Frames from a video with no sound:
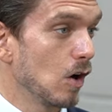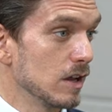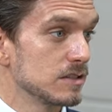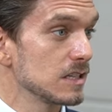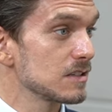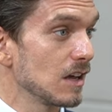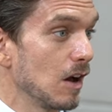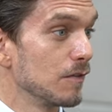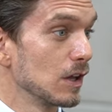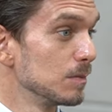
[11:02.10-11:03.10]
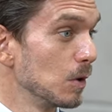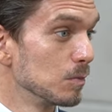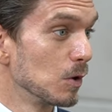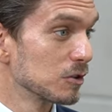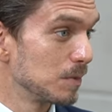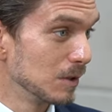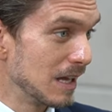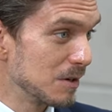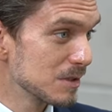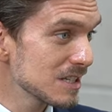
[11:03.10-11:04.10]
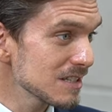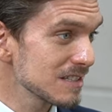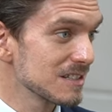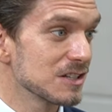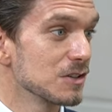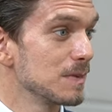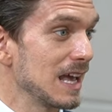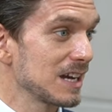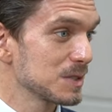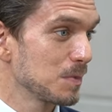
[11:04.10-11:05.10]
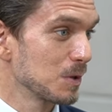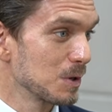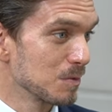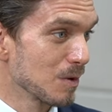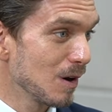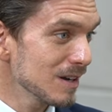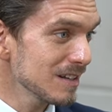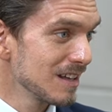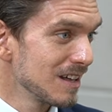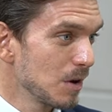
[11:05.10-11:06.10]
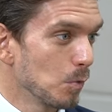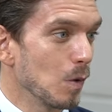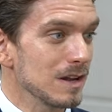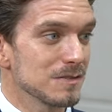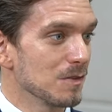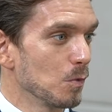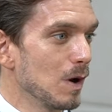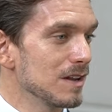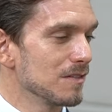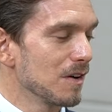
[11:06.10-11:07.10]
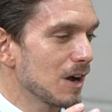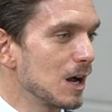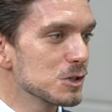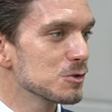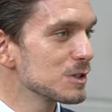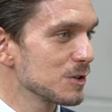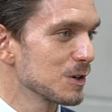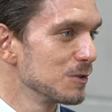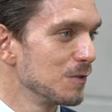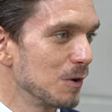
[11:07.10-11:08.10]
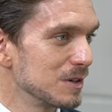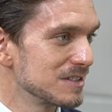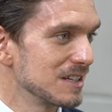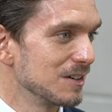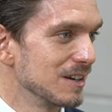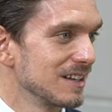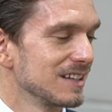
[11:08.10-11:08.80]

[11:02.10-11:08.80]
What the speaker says: Is this available in multiple languages? Is it going to be exported abroad? Mm-hmm. What countries are you focusing on?